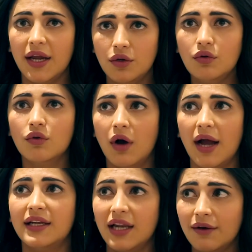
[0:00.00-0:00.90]
Yeah. I do.
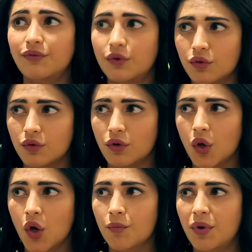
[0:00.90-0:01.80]
I'd love to.
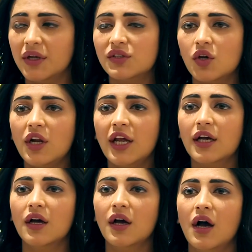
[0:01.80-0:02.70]
But it's not
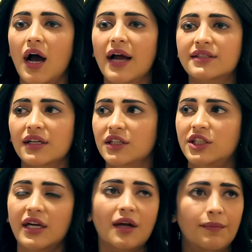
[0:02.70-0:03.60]
like it's an
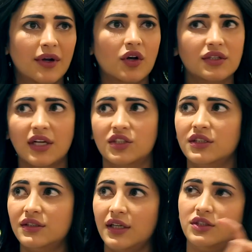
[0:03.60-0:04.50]
agenda because such
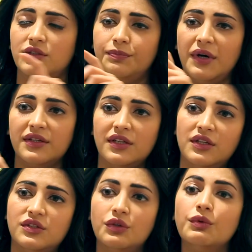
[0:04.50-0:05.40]
and such person
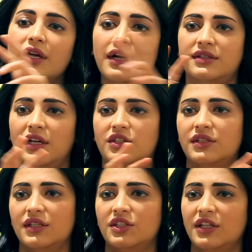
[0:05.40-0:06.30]
is doing a such
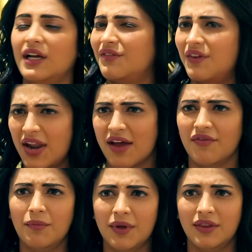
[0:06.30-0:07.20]
and such thing. I've
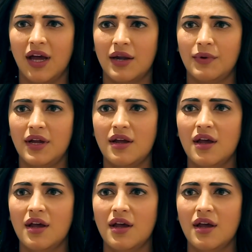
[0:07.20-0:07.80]
never been that way.